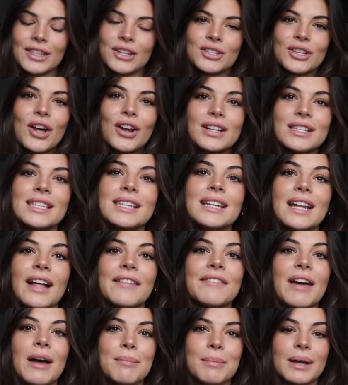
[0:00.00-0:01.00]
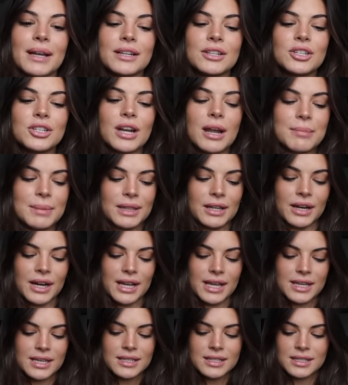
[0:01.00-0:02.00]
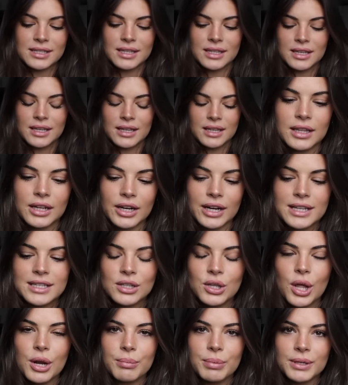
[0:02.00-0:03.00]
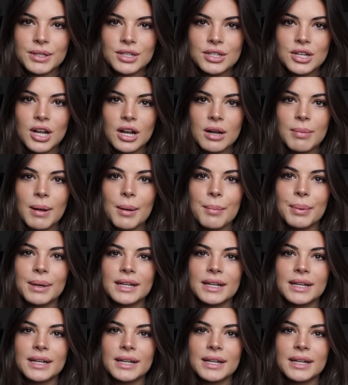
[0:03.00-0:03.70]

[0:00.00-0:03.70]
There's honestly not that much. I mean, there is a lot of books to talk about,